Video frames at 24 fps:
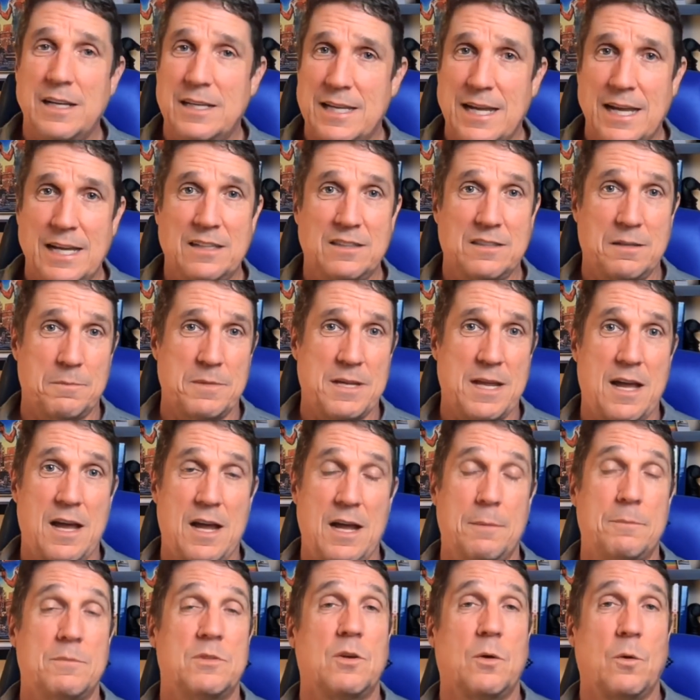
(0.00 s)
to take some
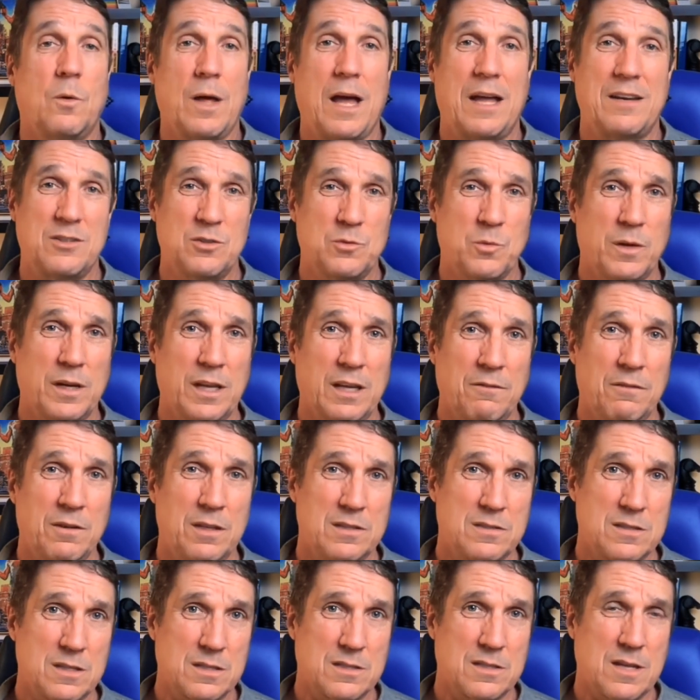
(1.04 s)
time. So I just want to give you
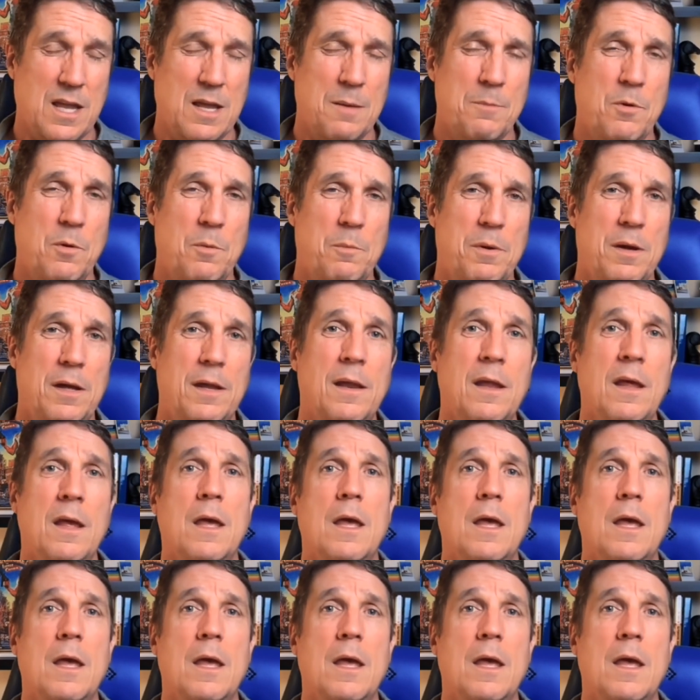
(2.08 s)
this example, but